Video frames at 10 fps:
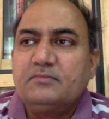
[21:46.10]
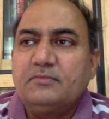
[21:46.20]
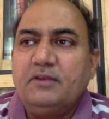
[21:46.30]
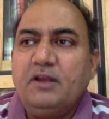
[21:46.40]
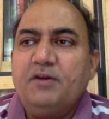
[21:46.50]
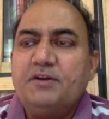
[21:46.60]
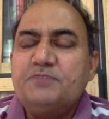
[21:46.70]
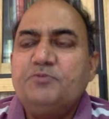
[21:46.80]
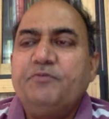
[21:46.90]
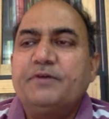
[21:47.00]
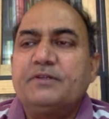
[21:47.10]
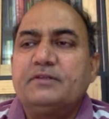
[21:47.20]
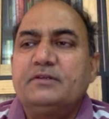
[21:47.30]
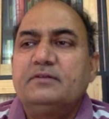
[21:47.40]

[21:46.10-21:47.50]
Now let us move further.